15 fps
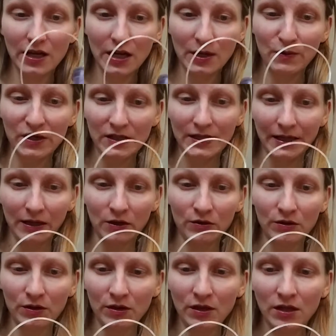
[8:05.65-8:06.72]
up and
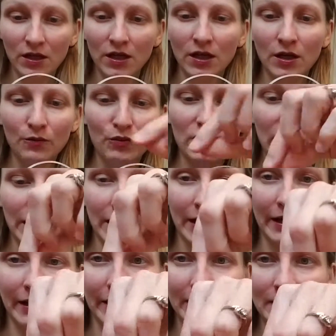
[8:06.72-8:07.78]
down,
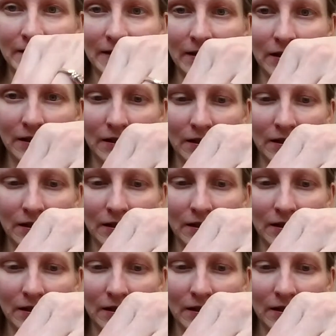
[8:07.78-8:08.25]
because